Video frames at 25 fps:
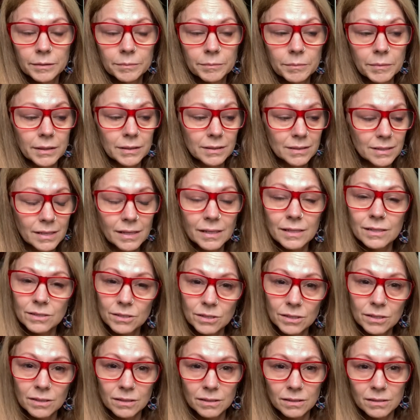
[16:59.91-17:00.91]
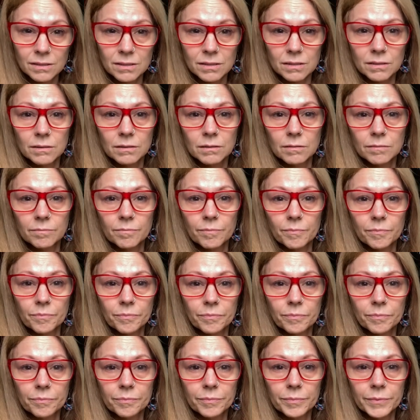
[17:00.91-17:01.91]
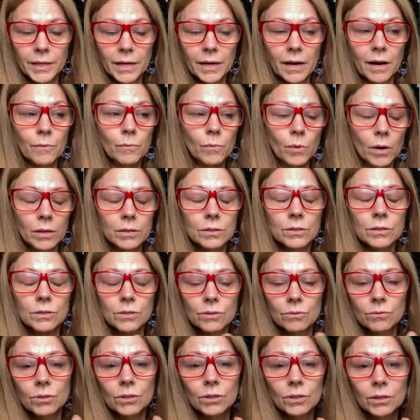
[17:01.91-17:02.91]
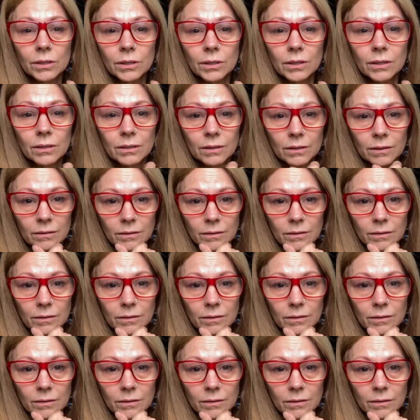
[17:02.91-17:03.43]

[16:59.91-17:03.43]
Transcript: the intentions that I want to do good.